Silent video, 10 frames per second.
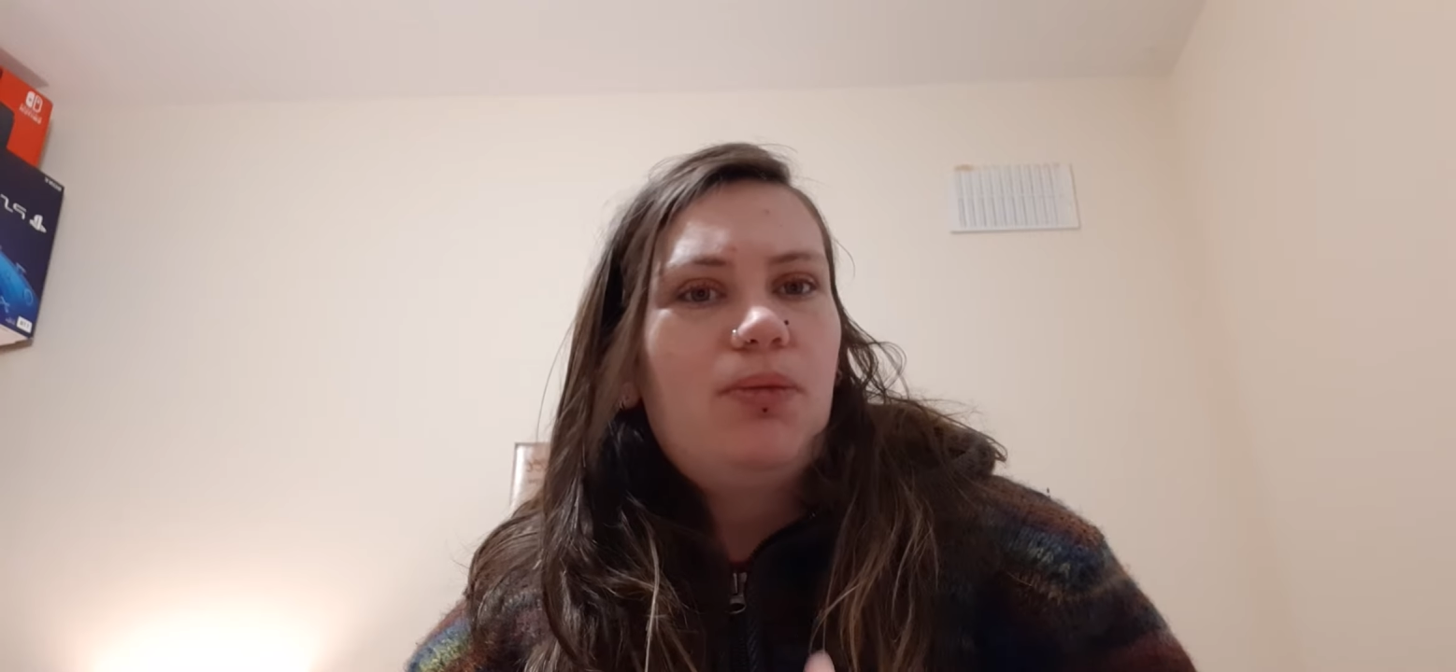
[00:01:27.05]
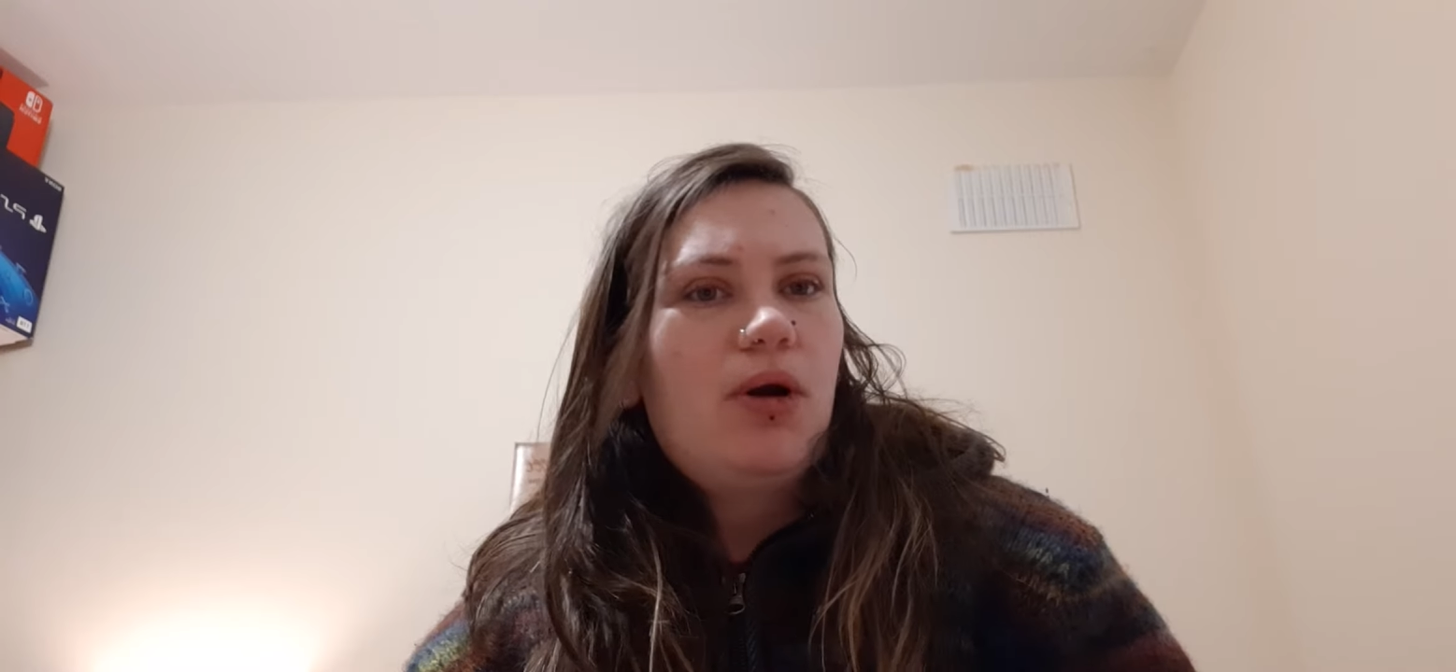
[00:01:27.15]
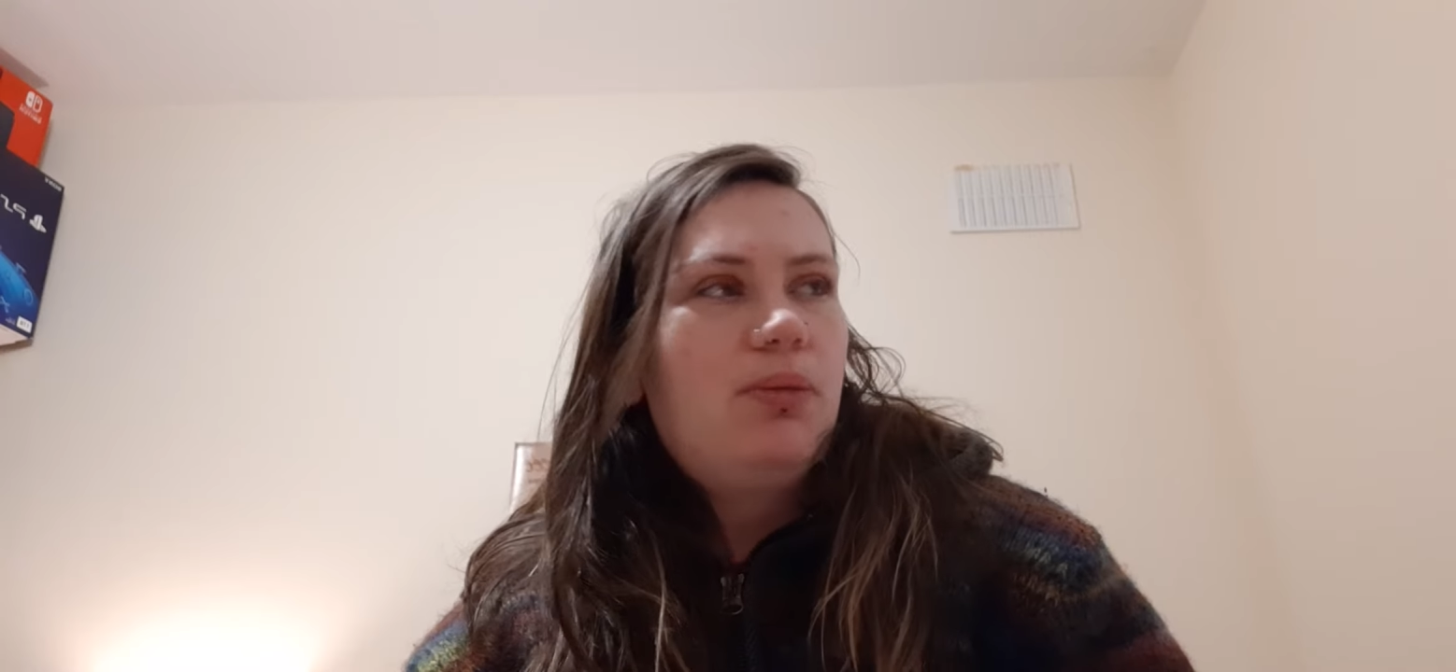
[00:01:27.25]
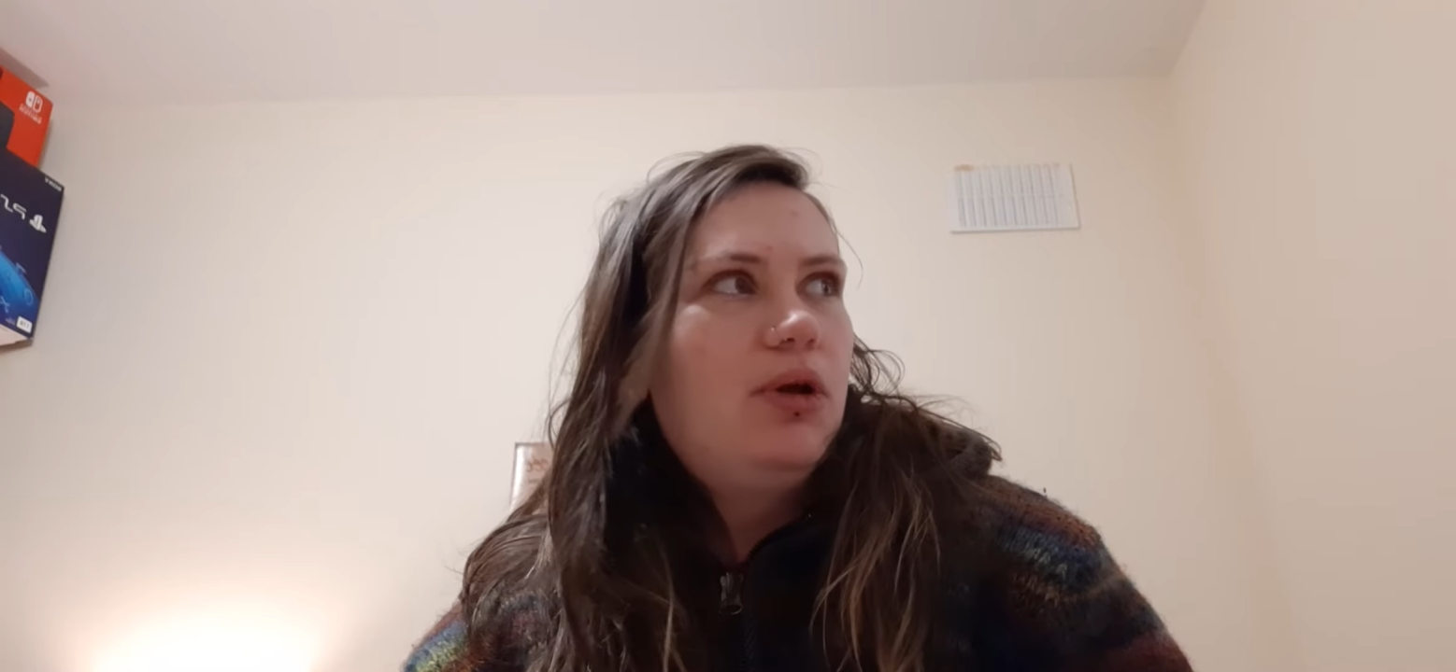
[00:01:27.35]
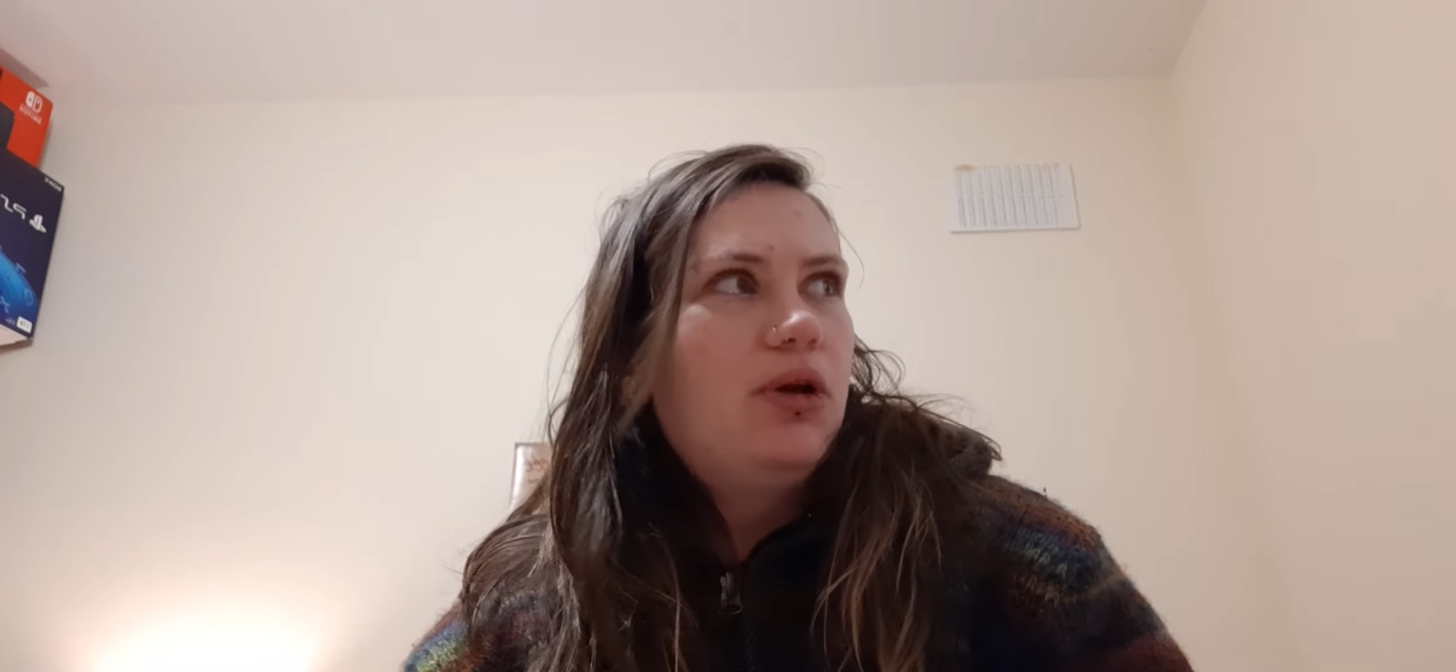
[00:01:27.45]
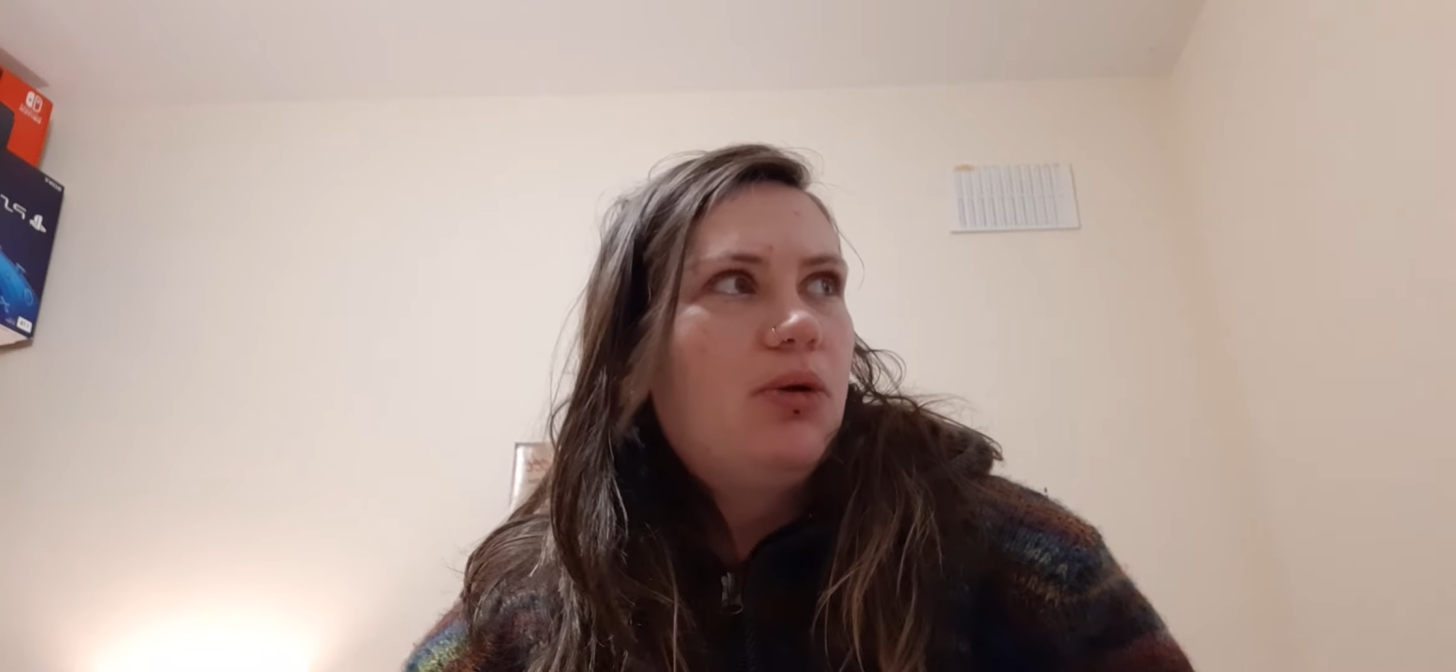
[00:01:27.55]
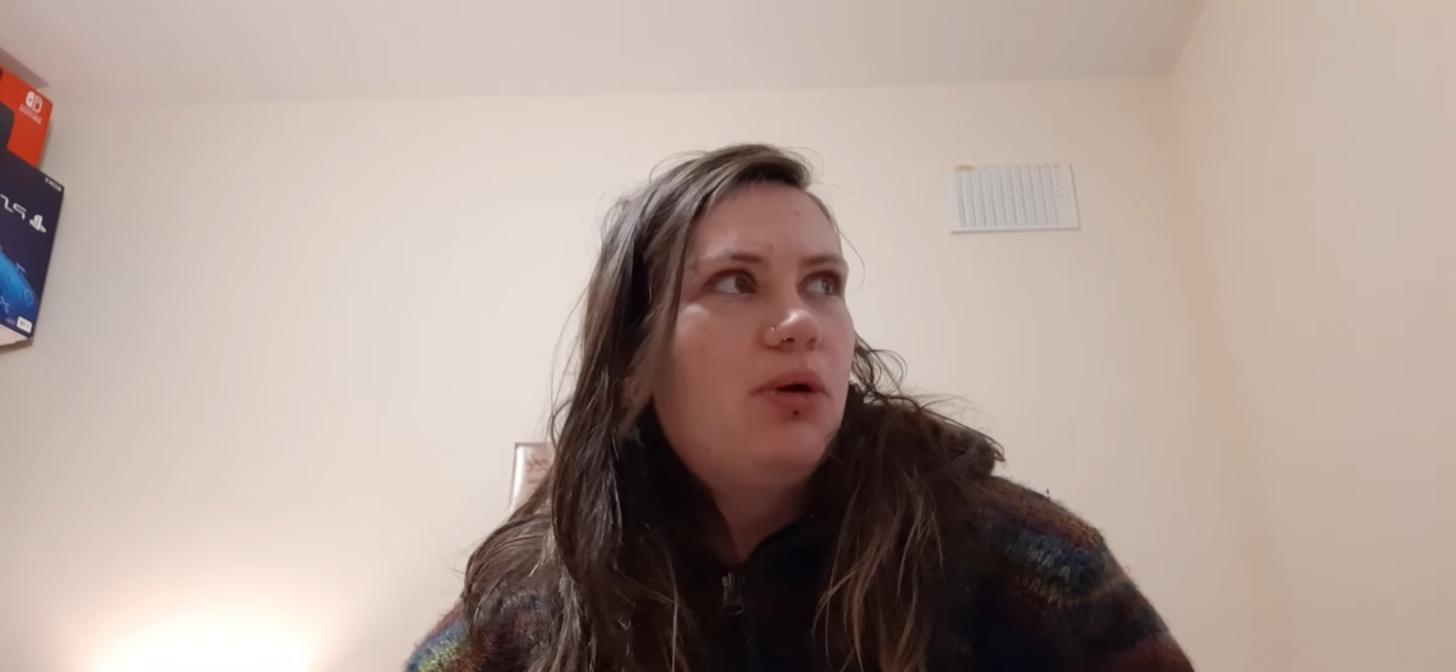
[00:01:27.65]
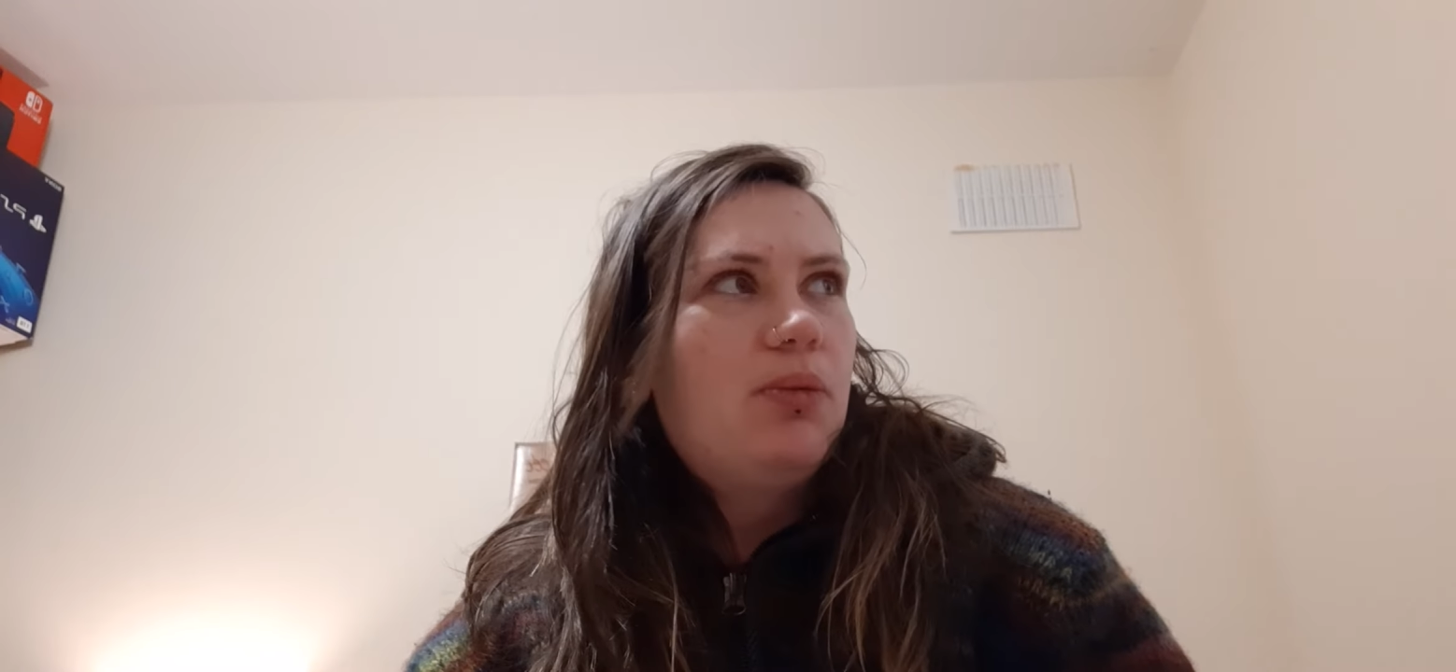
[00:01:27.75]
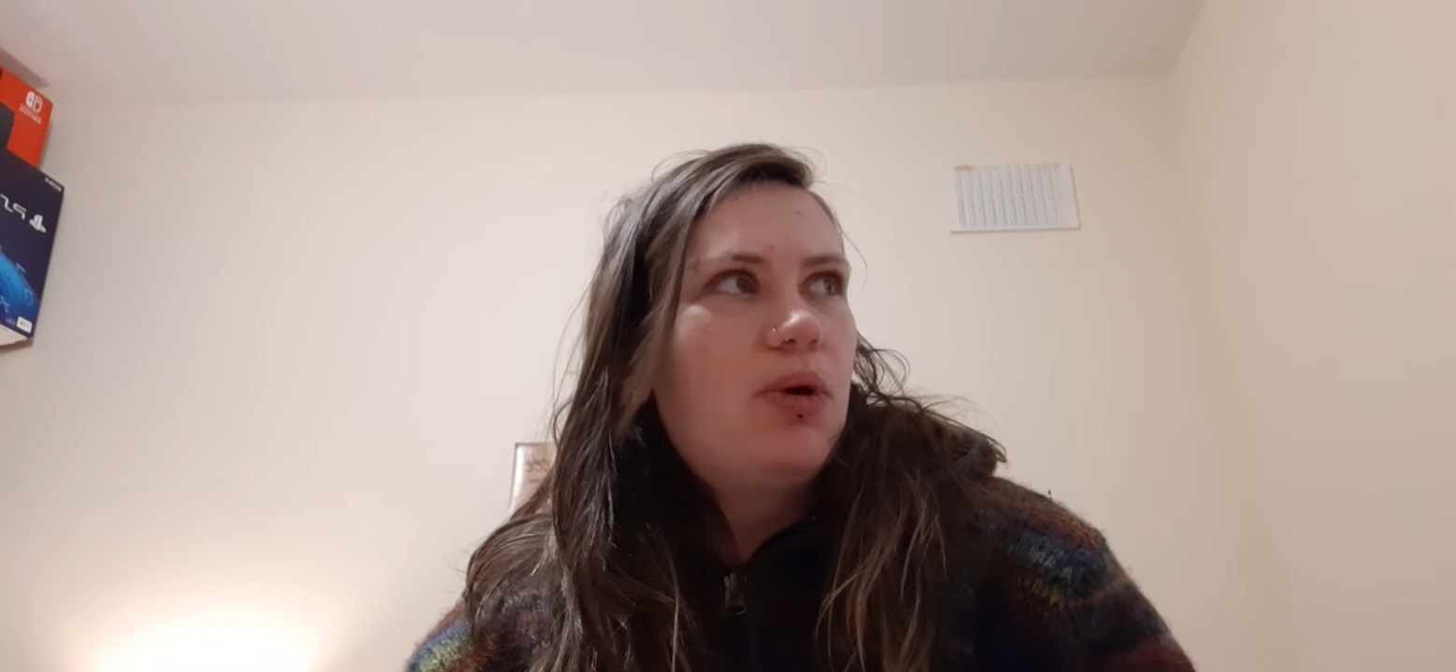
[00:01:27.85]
probably go up